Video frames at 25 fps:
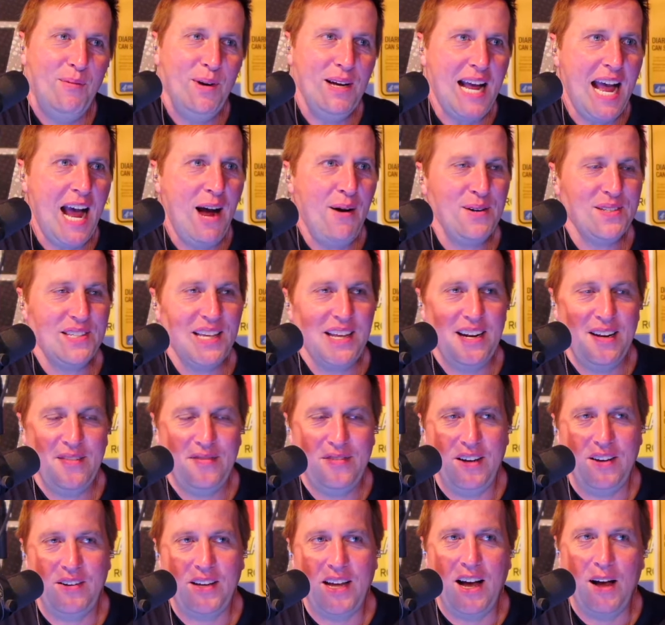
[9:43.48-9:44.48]
How is that not?
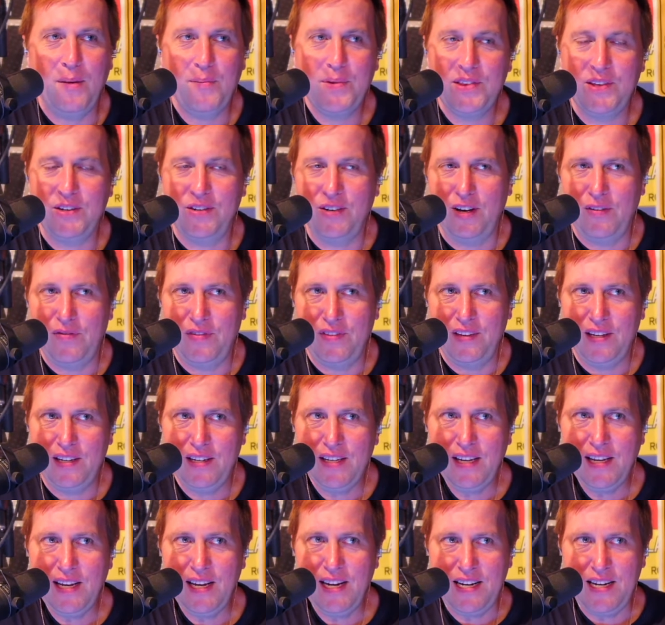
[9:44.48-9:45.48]
Okay, I'll be the dolphin then. That
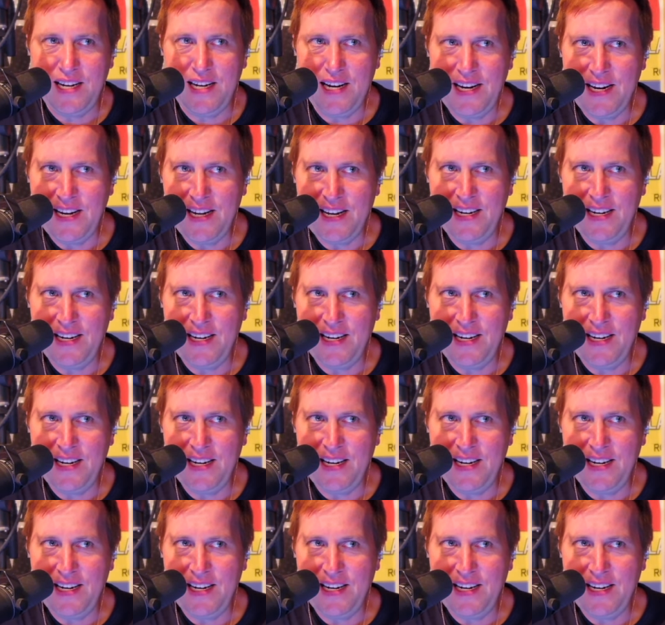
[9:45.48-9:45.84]
sounds like you're just